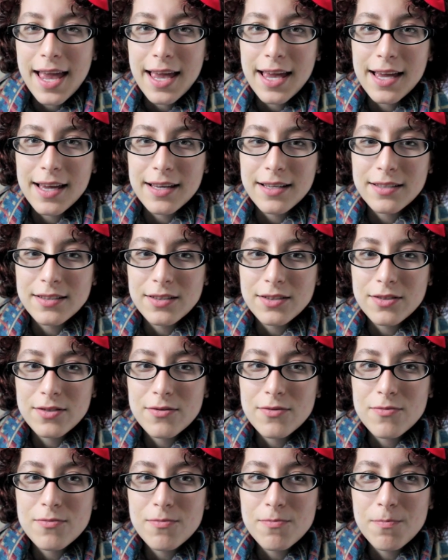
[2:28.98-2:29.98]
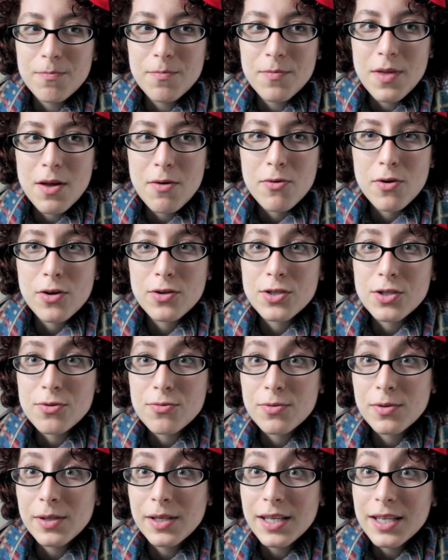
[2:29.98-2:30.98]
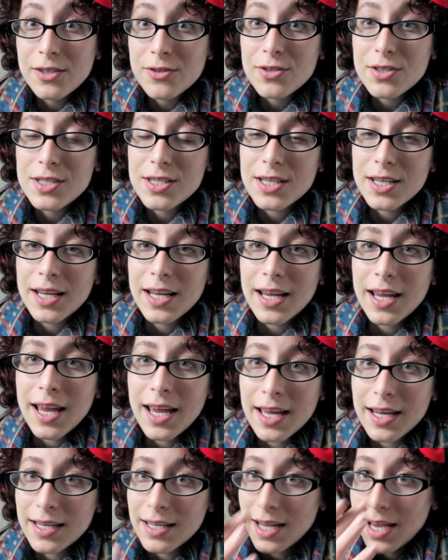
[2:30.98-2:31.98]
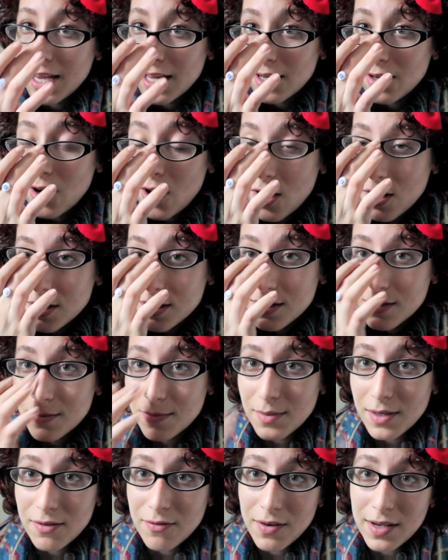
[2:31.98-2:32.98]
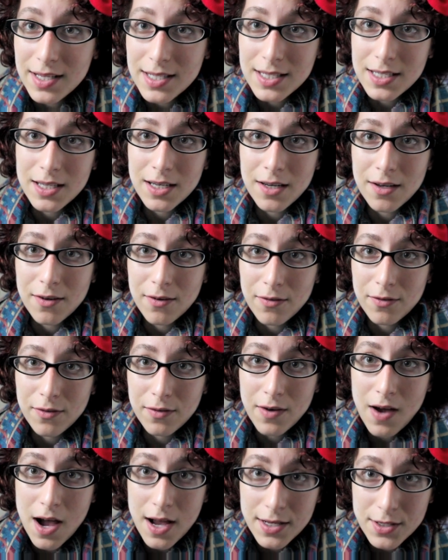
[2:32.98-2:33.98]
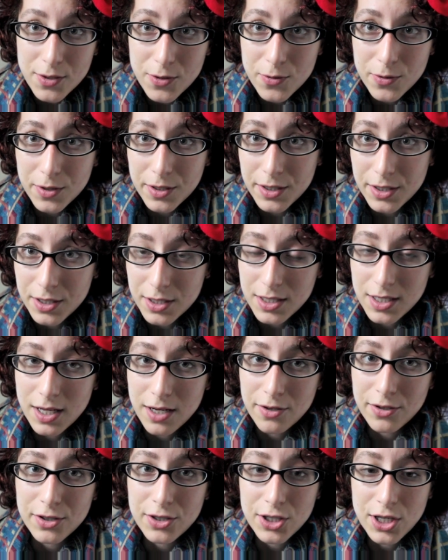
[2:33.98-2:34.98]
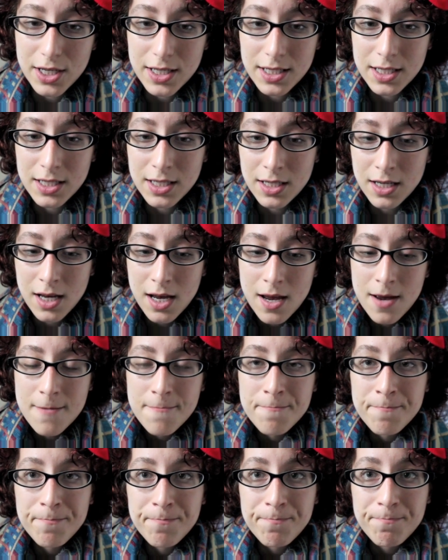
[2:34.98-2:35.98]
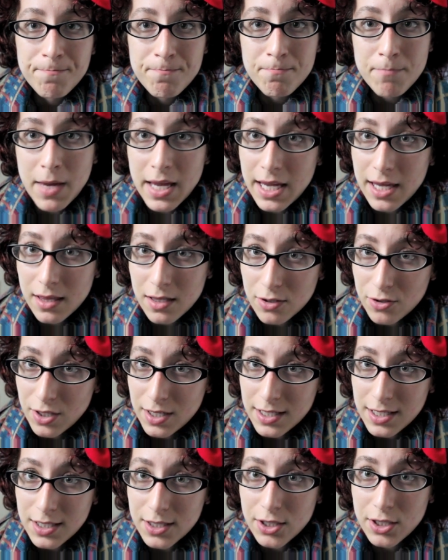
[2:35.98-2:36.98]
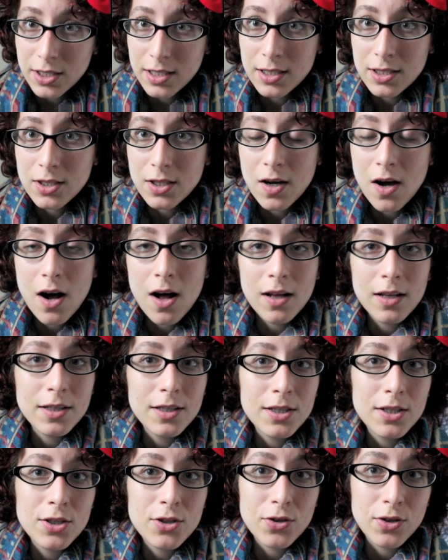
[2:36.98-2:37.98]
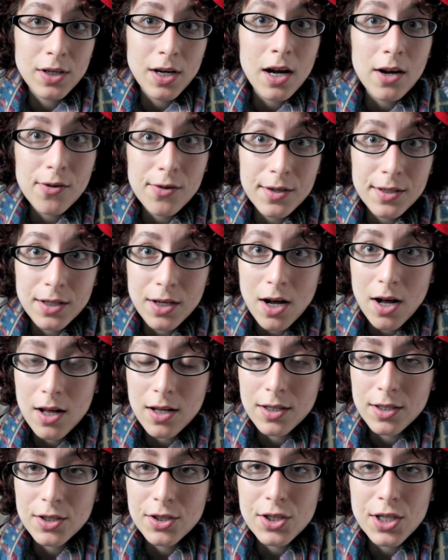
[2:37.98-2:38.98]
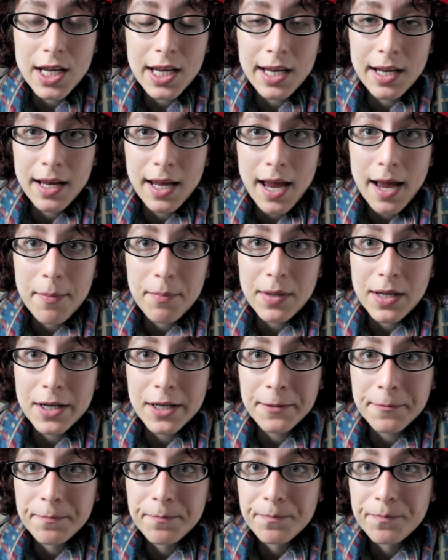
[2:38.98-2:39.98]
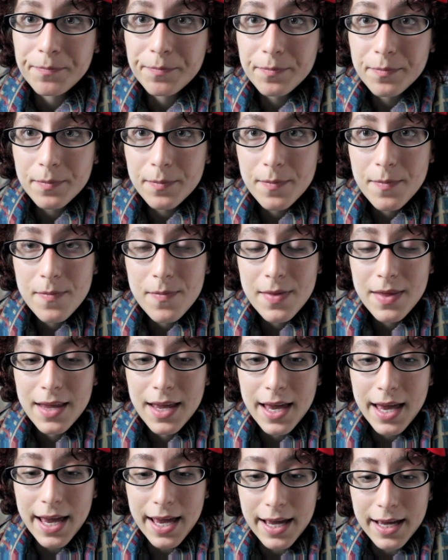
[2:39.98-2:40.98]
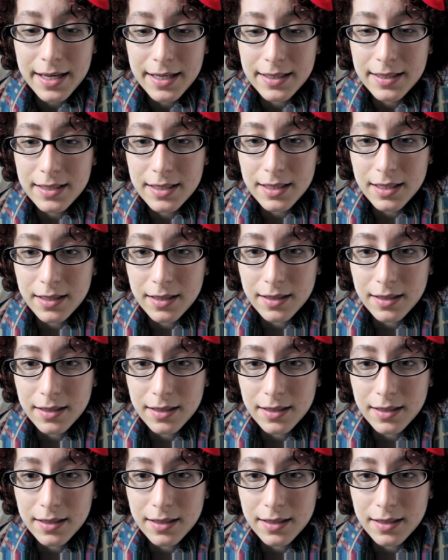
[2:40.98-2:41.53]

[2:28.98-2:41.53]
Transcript: And they were all just really interesting and had awesome advice to give high schoolers that are just making the transition into college or not going to college, taking a gap year. And